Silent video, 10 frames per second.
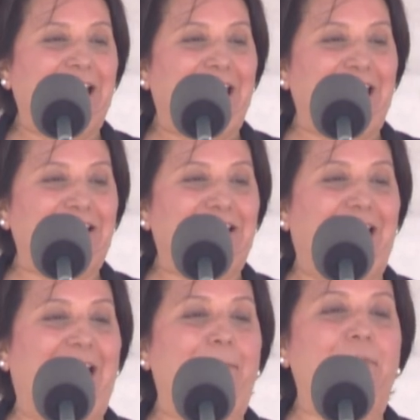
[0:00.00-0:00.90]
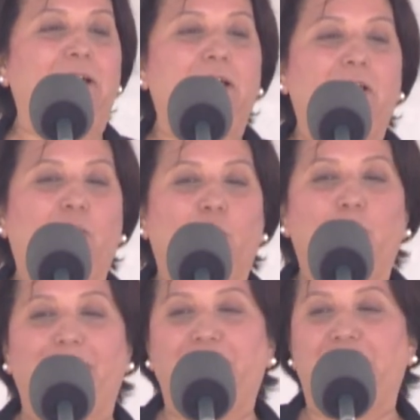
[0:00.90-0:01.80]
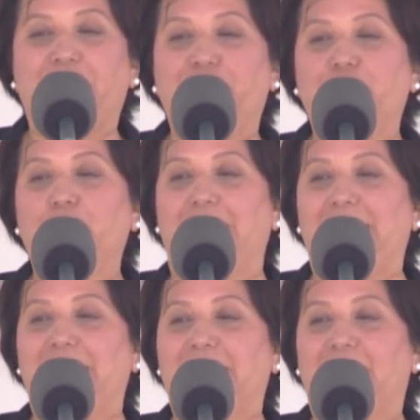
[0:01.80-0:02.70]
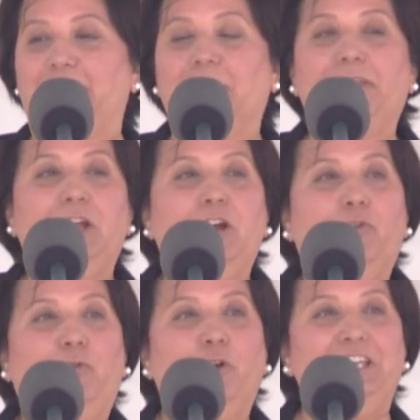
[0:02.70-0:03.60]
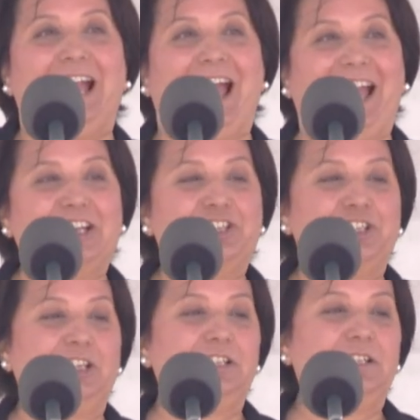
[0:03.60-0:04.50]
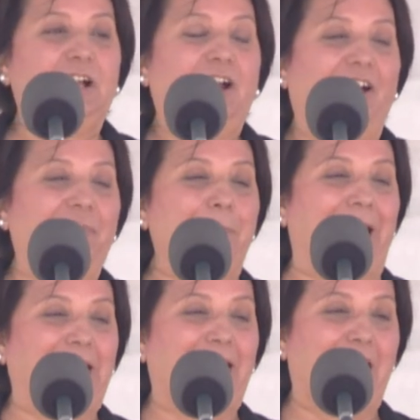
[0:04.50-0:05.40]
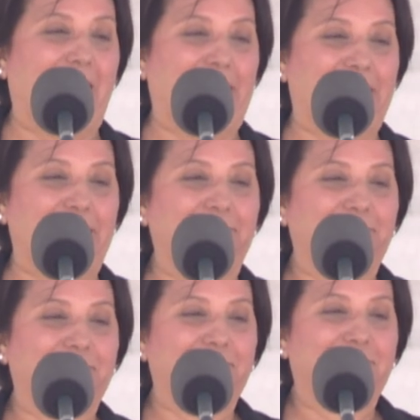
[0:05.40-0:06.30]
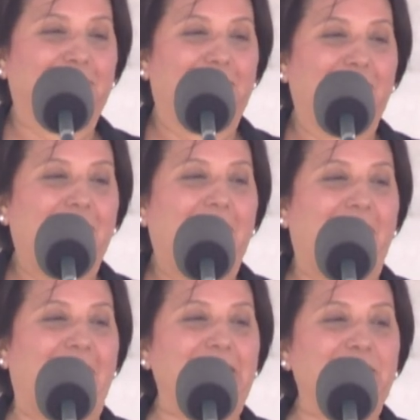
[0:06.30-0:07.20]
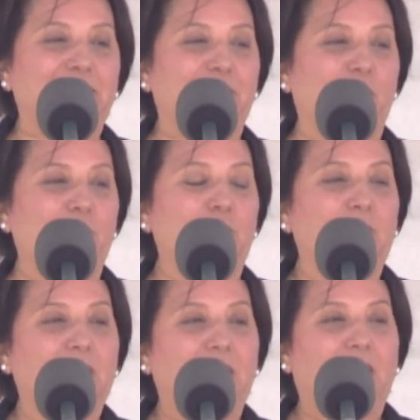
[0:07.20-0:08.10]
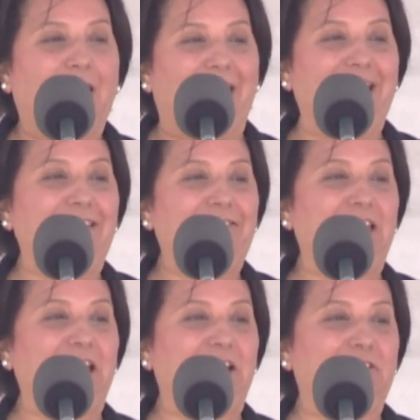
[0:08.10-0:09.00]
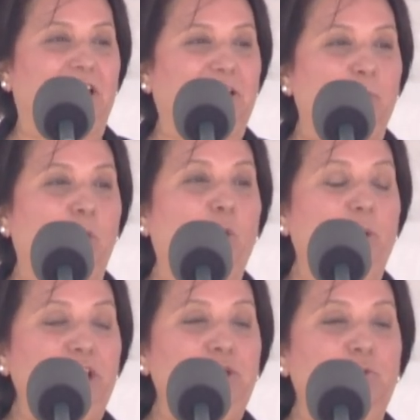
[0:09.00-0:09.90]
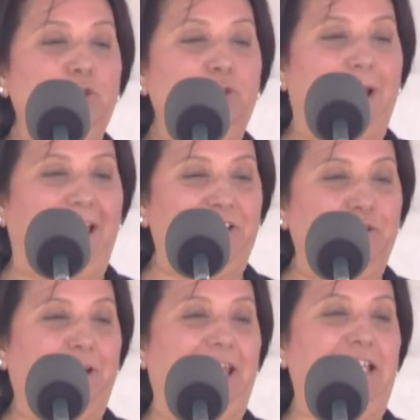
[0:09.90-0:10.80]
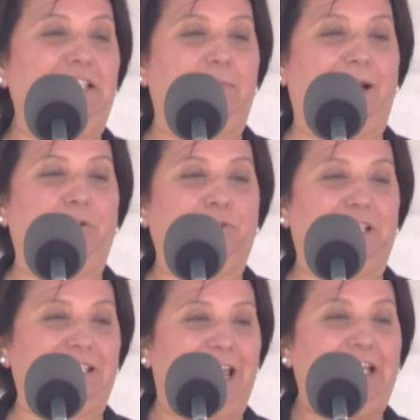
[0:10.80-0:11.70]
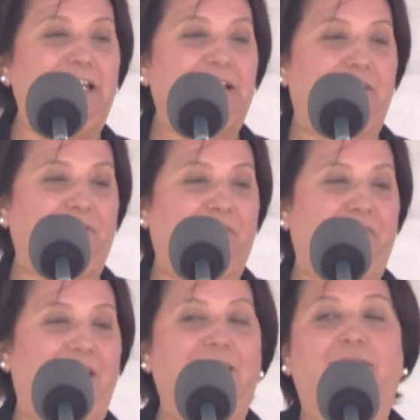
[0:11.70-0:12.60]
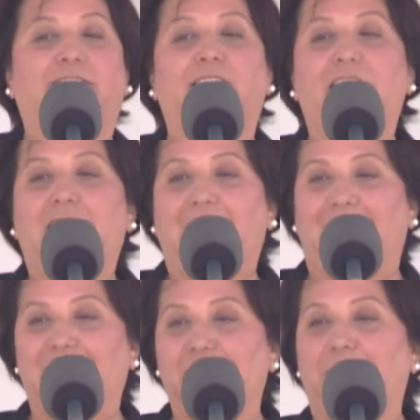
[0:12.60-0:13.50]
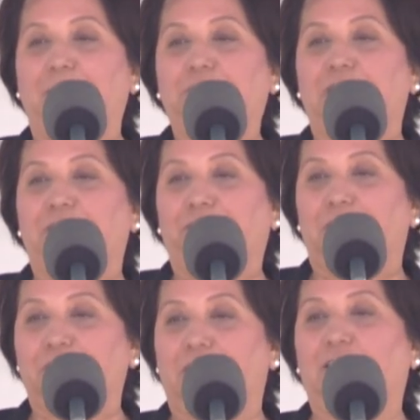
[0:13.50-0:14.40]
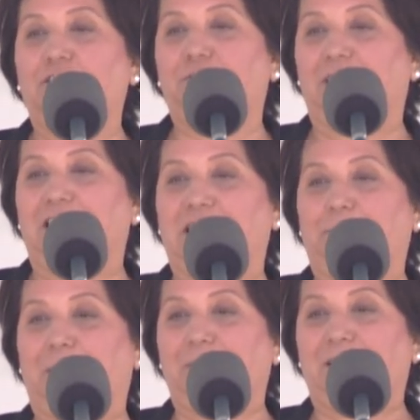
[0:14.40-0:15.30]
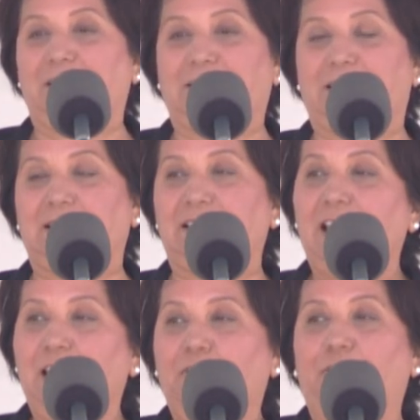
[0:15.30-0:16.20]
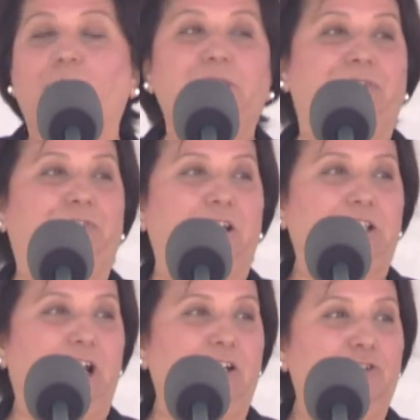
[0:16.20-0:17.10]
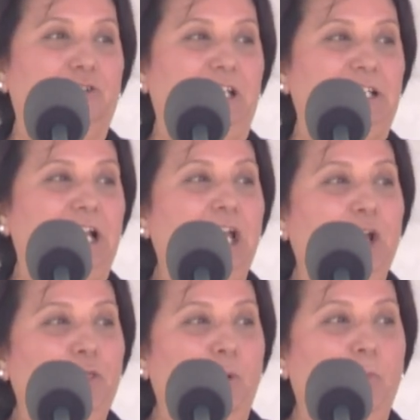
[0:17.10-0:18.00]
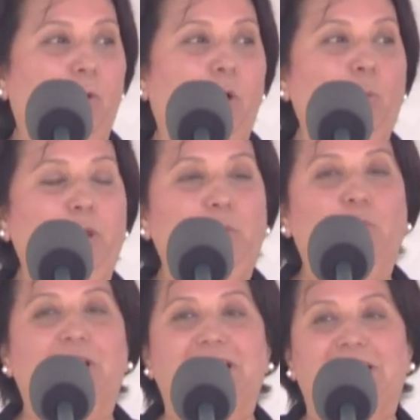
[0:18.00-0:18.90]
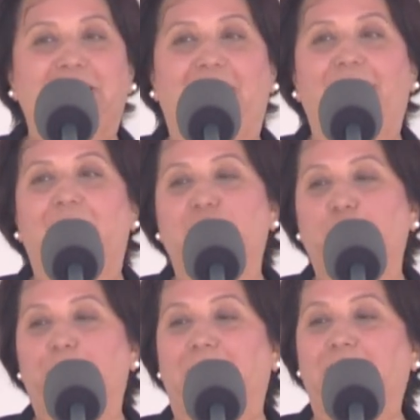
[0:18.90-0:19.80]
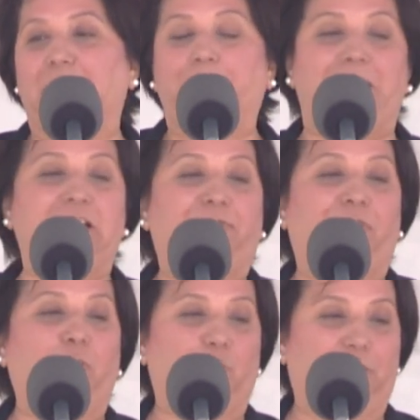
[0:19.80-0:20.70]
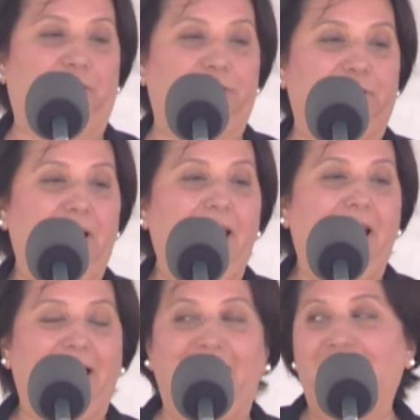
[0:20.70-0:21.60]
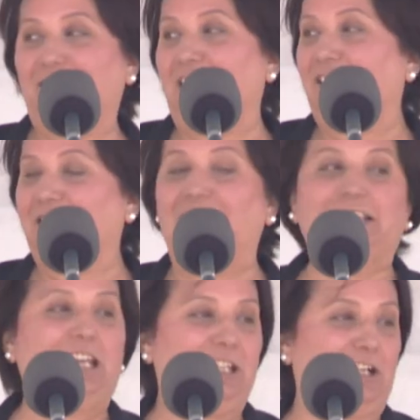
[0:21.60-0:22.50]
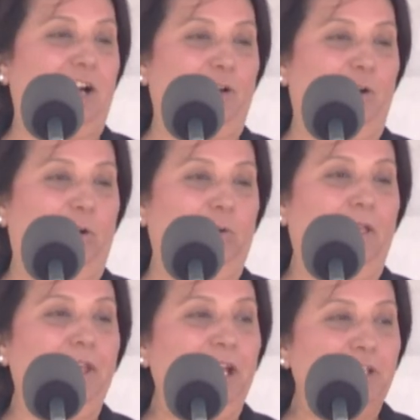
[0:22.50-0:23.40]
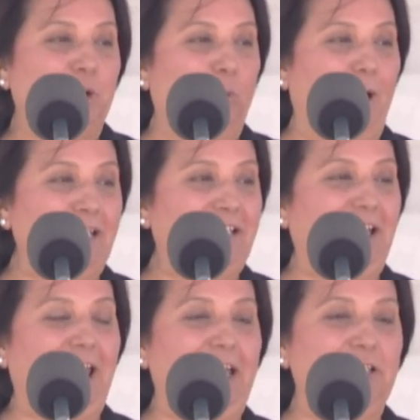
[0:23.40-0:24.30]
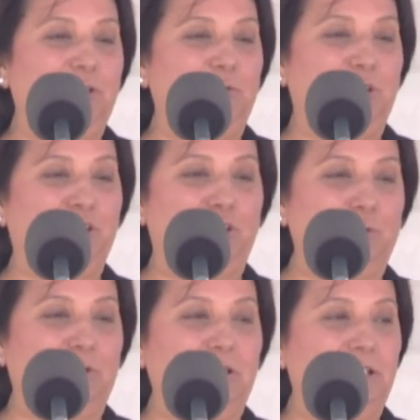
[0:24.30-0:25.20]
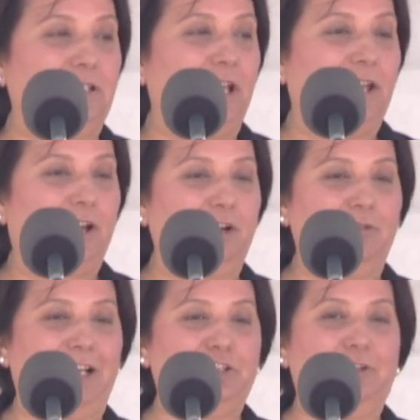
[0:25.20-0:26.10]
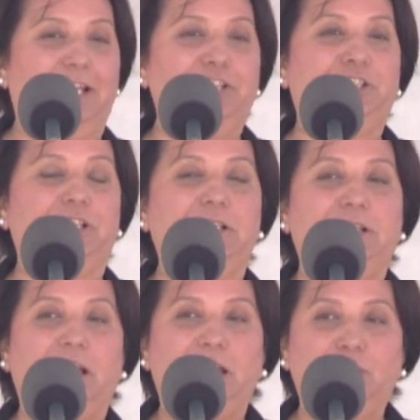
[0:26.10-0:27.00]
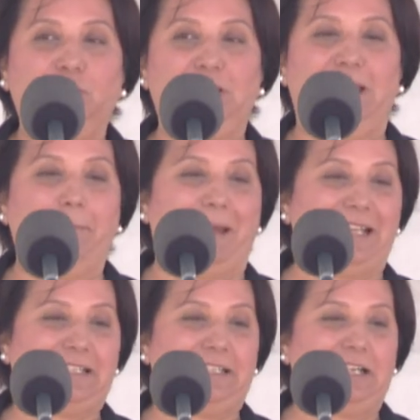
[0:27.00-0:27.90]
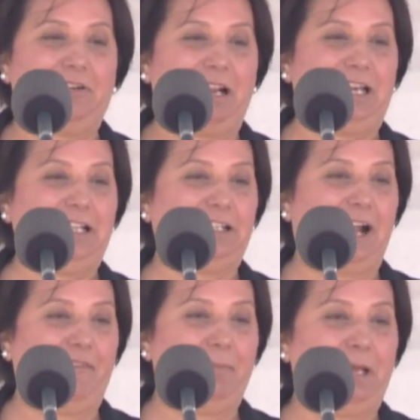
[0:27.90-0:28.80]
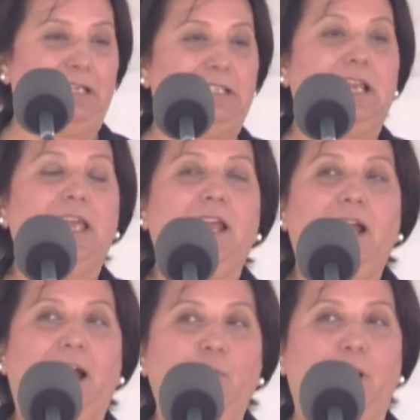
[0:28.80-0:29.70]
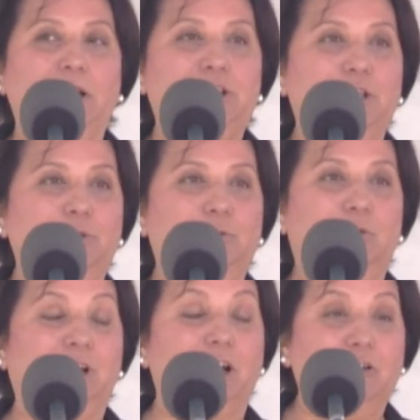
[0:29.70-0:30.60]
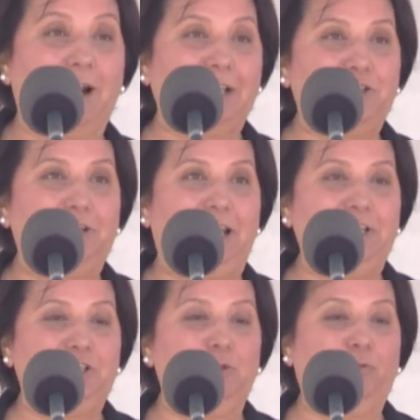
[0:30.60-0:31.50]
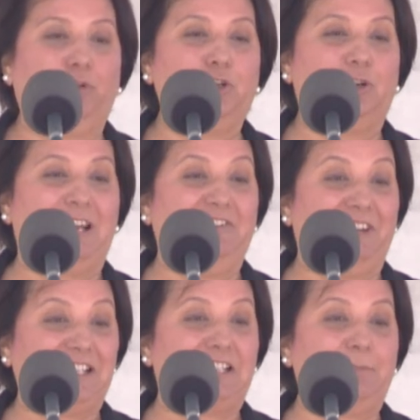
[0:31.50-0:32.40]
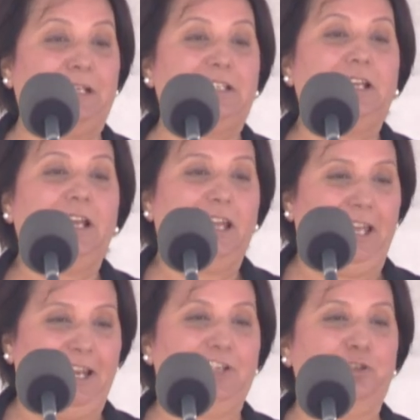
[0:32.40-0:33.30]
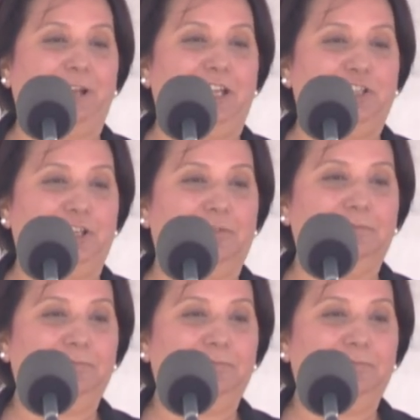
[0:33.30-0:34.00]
Islam, or whether it's Judaism, for the actions of mankind. And so I think that the more we do to educate about the tenets of the faith and about the different cultural experiences from different countries, the more we work together to build a peaceful world. And I think that is our goal. So once again, to the students, congratulations. To the ambassador and his government, I want to congratulate you for your investment in education.